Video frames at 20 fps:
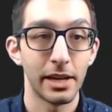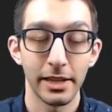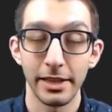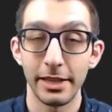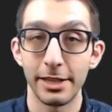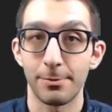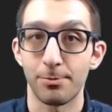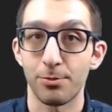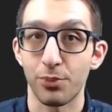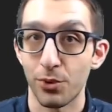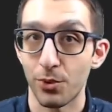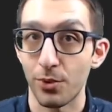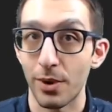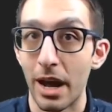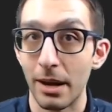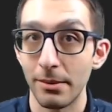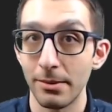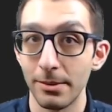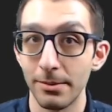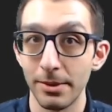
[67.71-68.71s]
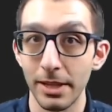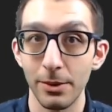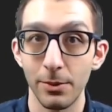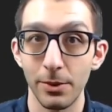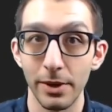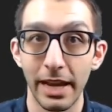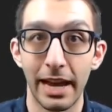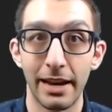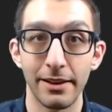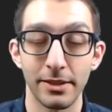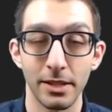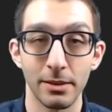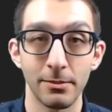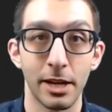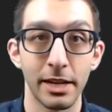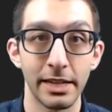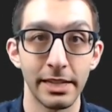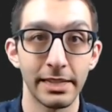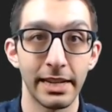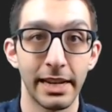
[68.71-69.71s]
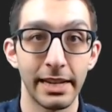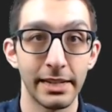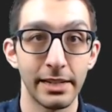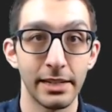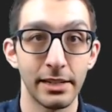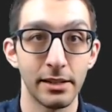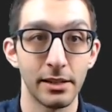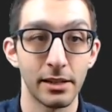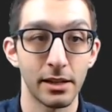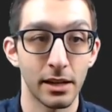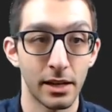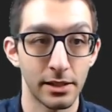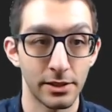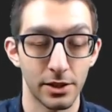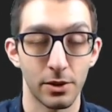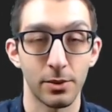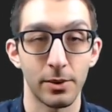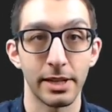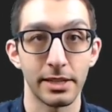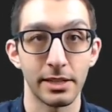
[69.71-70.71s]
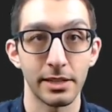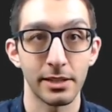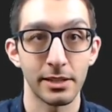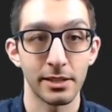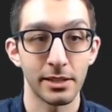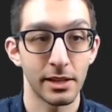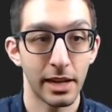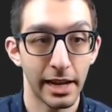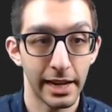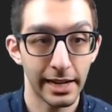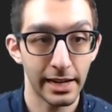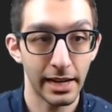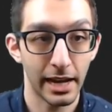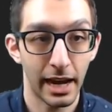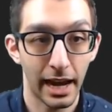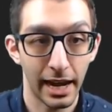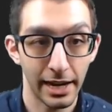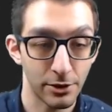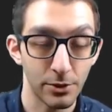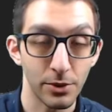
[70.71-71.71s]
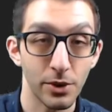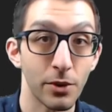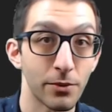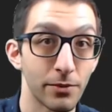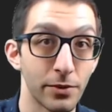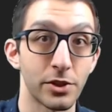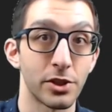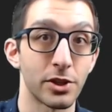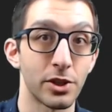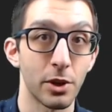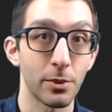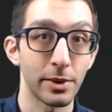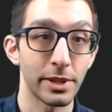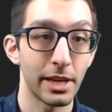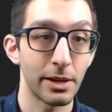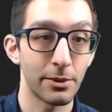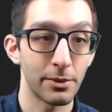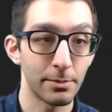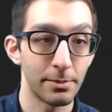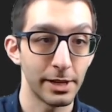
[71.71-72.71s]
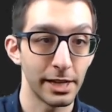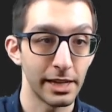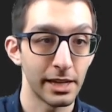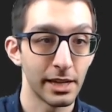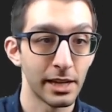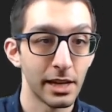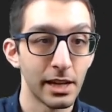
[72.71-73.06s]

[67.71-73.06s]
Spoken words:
This probably would have some unintended consequences, and I don't know for sure what they would be.